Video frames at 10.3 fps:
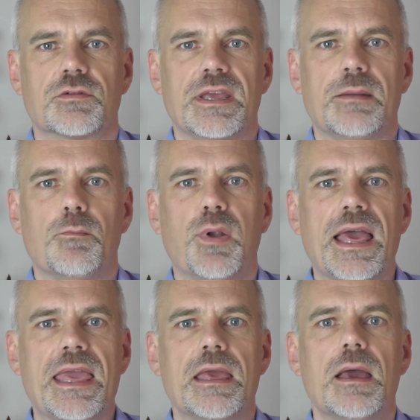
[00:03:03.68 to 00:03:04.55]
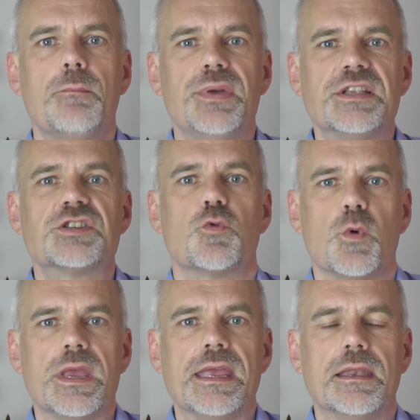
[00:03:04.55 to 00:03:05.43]
in play
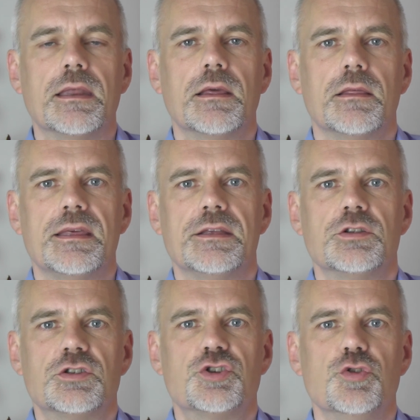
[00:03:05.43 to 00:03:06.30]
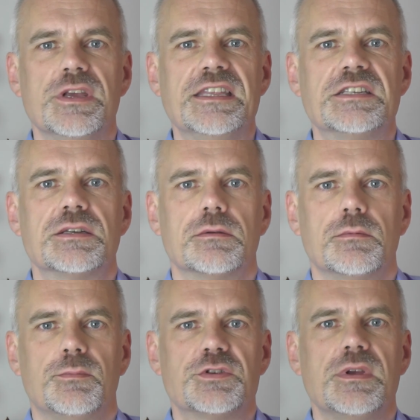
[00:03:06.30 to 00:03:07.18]
between
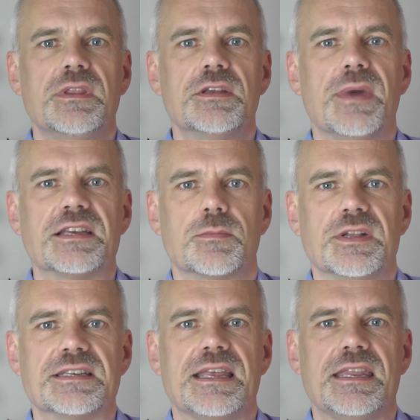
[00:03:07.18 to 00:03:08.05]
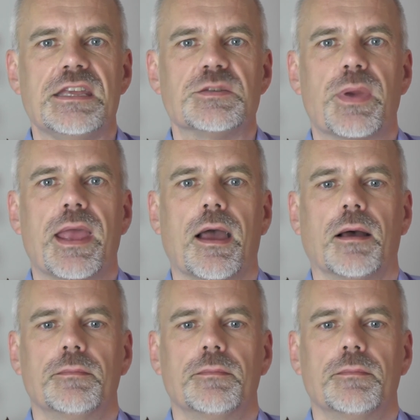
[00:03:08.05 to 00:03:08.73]
the measurements in each pair.